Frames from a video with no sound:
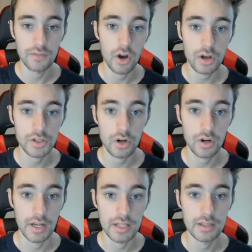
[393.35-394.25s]
of
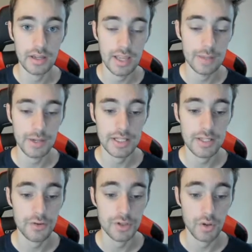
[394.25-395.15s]
Oxnard in the game
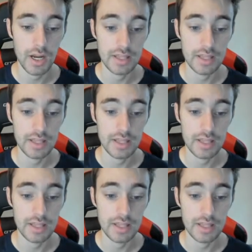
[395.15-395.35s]
against Arizona,